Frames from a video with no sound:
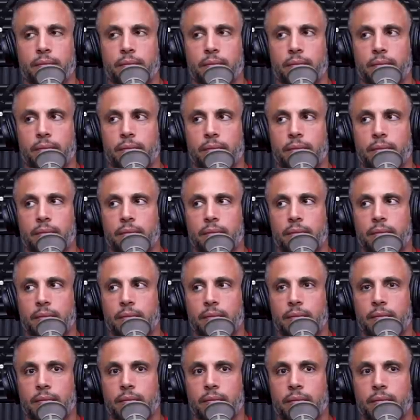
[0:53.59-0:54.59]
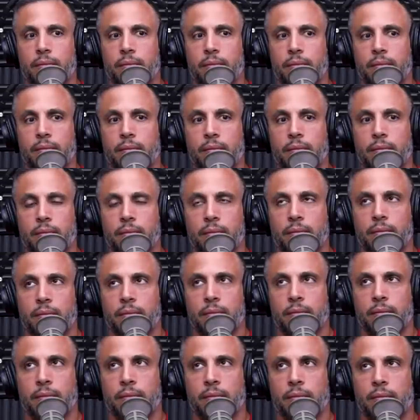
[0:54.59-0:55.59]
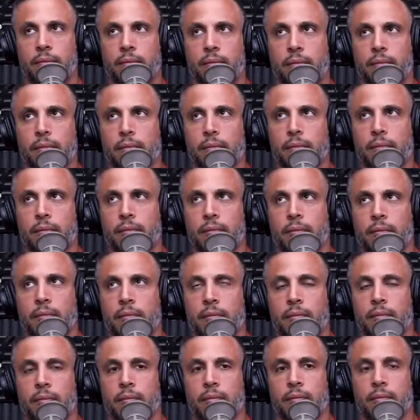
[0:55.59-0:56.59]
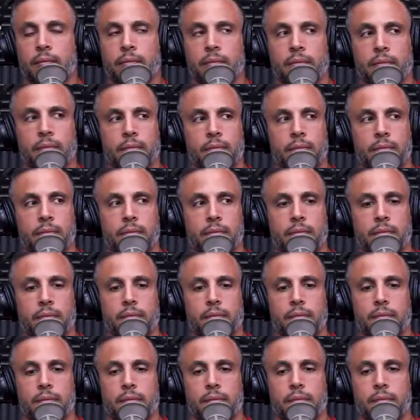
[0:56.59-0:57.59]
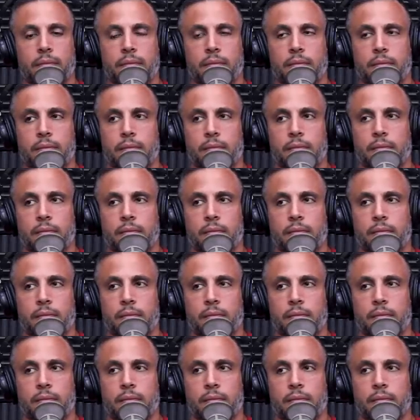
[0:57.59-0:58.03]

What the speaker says: The person shown says nothing.